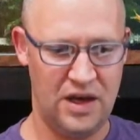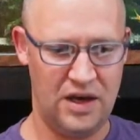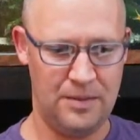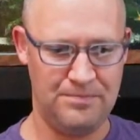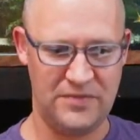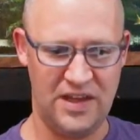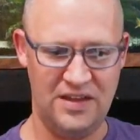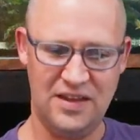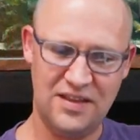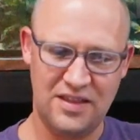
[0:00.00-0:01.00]
And
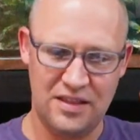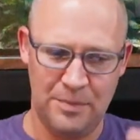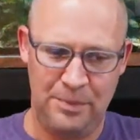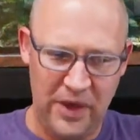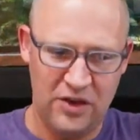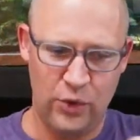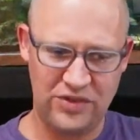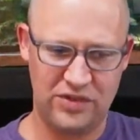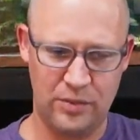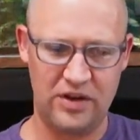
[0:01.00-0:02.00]
the big question